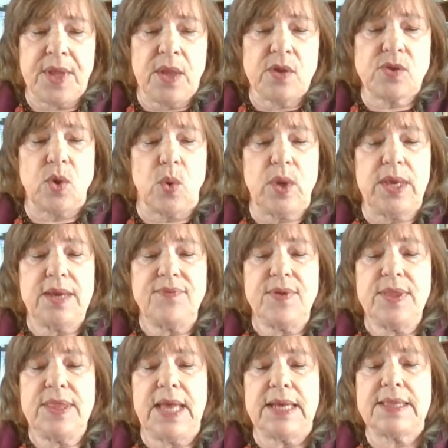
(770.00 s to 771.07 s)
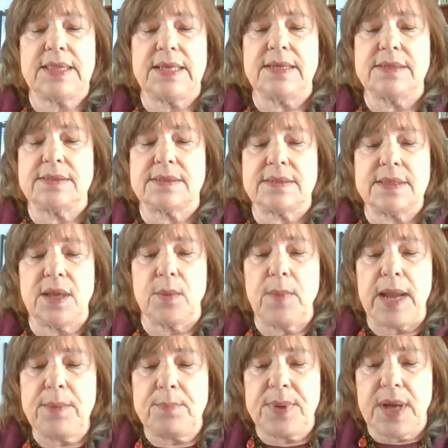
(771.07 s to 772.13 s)
So given that there
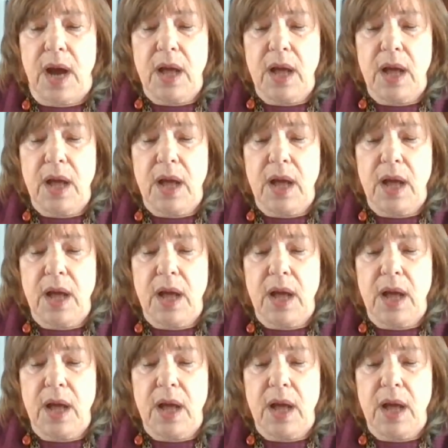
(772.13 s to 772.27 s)
might be